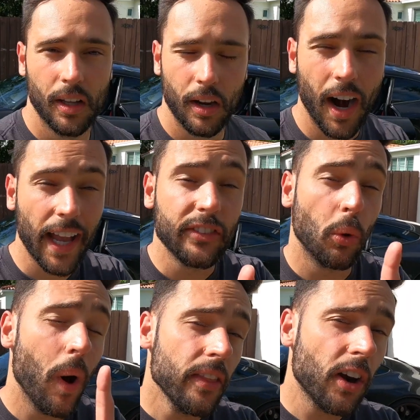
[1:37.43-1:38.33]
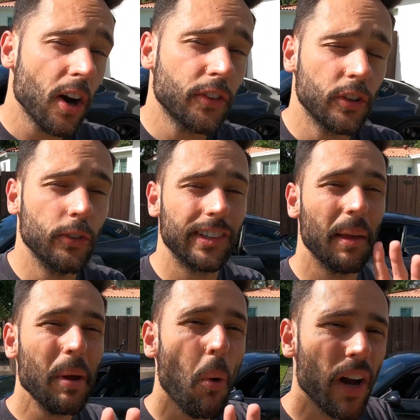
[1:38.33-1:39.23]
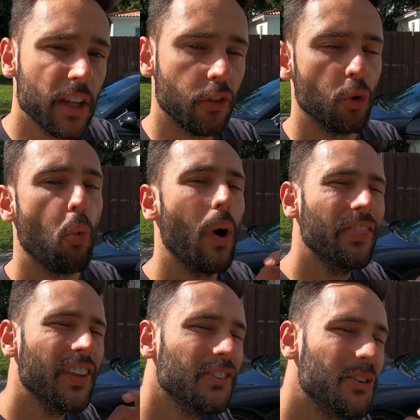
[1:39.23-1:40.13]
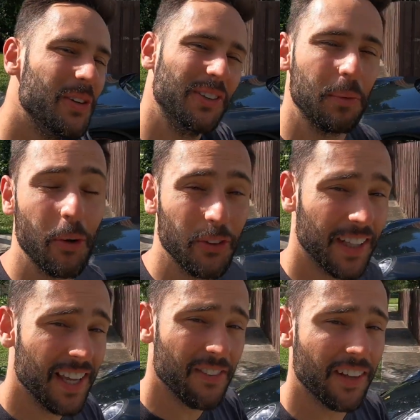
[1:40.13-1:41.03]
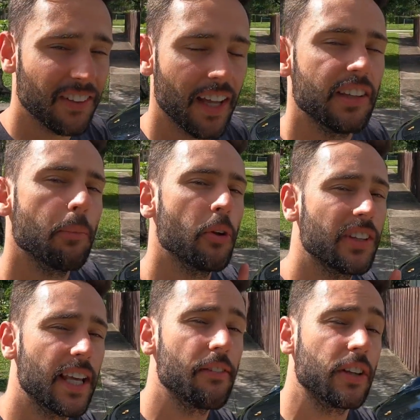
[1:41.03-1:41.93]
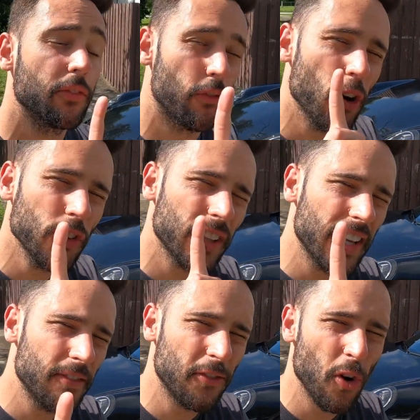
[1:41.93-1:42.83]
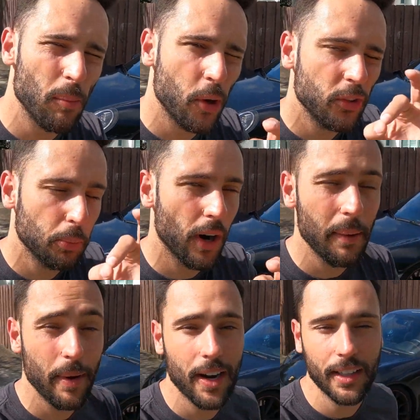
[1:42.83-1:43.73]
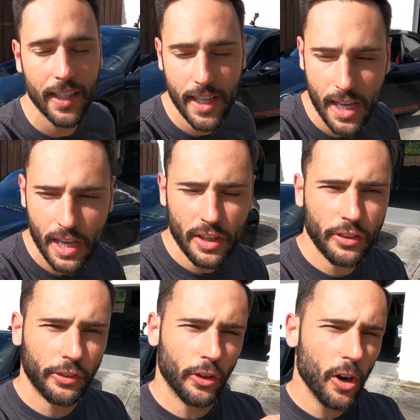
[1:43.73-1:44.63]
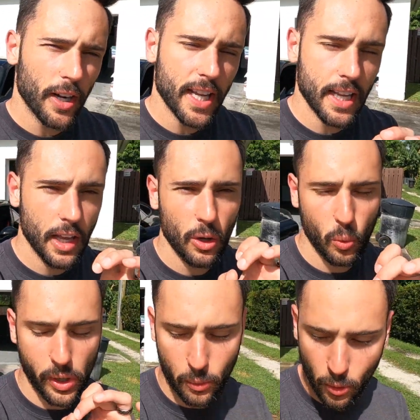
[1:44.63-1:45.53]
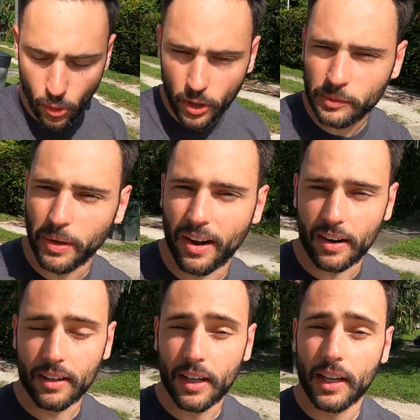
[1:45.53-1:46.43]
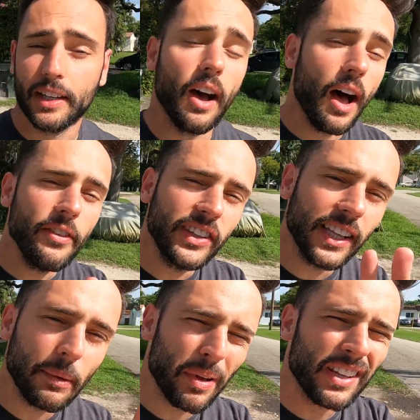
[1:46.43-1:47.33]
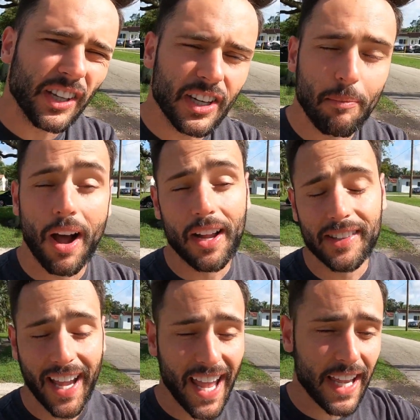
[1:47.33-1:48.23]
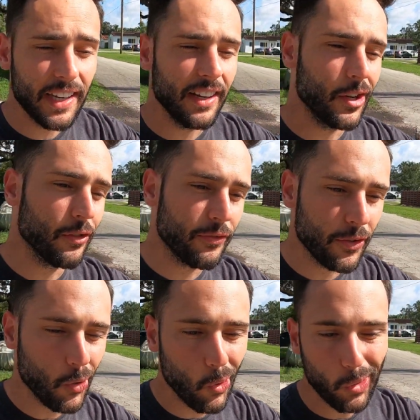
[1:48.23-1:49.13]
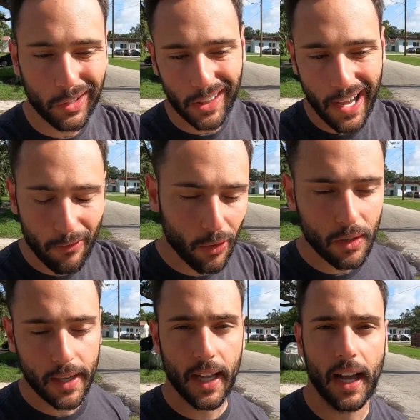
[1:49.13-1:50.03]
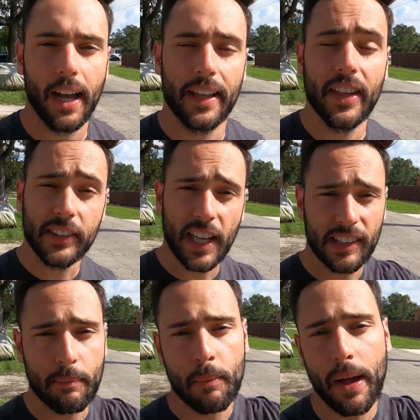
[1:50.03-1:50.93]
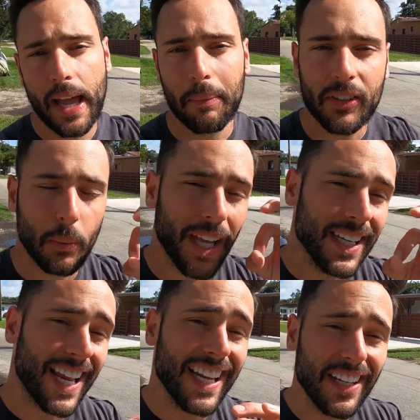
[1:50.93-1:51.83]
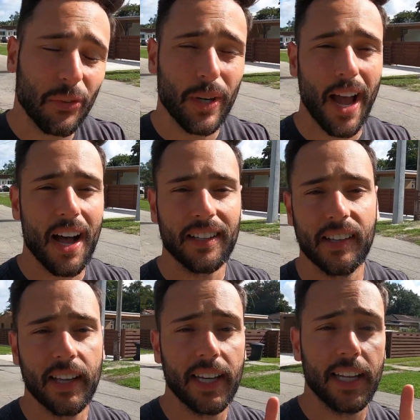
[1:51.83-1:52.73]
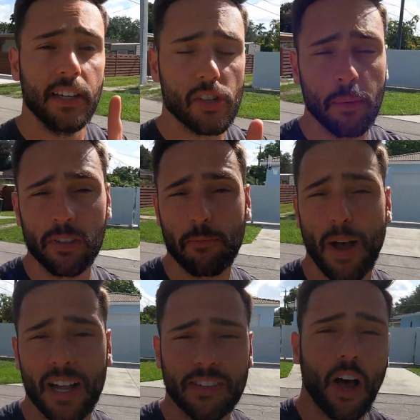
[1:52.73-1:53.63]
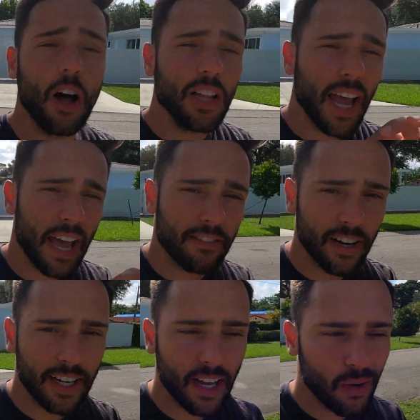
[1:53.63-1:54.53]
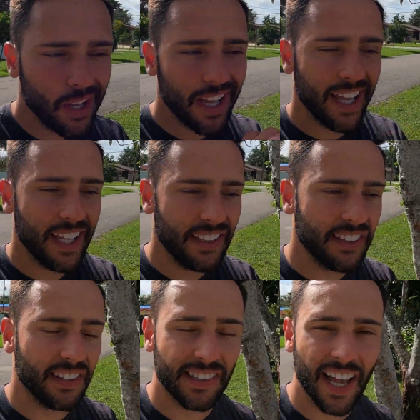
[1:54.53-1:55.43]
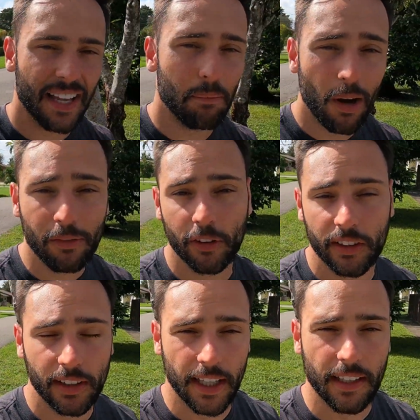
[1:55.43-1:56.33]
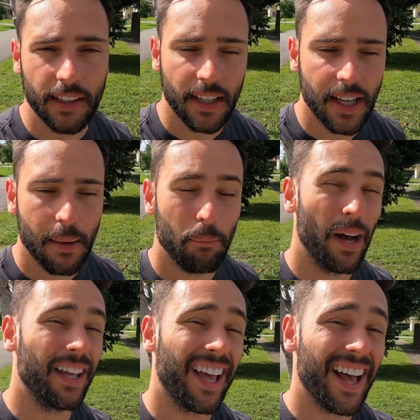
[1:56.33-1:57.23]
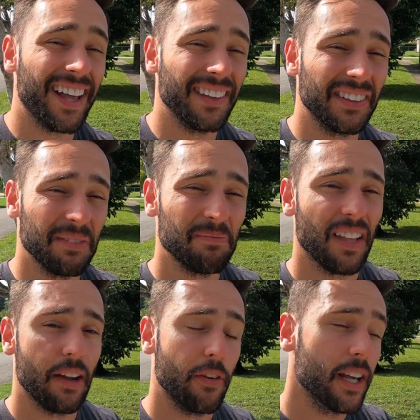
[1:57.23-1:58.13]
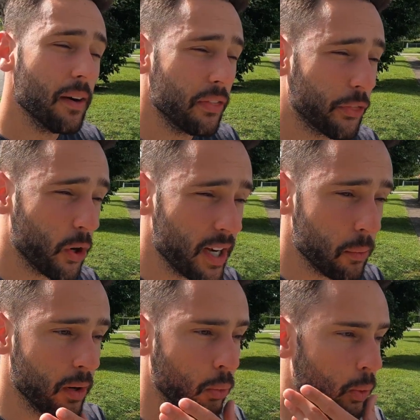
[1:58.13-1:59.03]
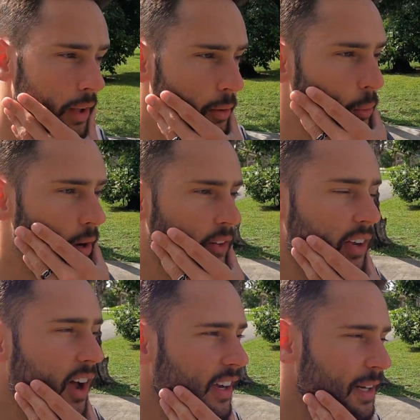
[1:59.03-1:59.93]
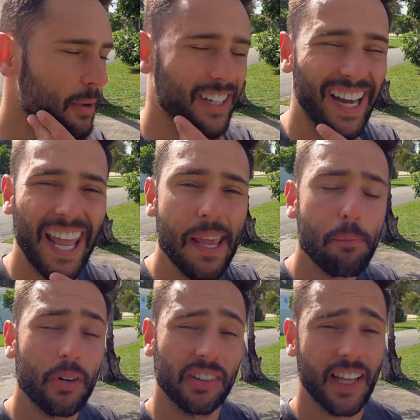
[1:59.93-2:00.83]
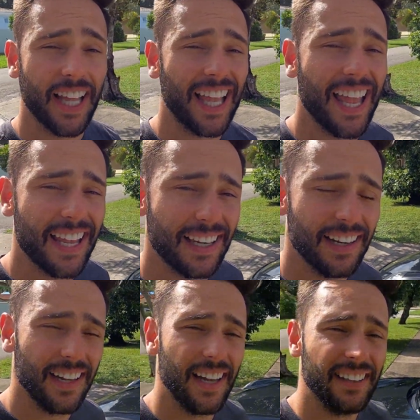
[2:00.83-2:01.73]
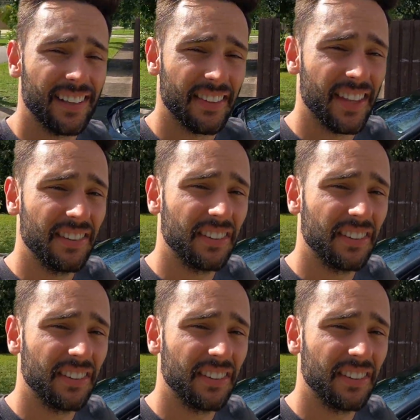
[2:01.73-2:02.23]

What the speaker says: All right, guys, so while the car tunes, let me walk you through what this tune is supposed to give us. It's supposed to give us, first and foremost, primarily 30 rear wheel horsepower. Now, obviously, it depends on your mods and your fuel level. In this case, I'm in Miami, so we get 93 octane. And in terms of mods, all I have right now is the side muffler delete. But guys, if we get around 30 rear wheel, we are talking about an 8% gain to this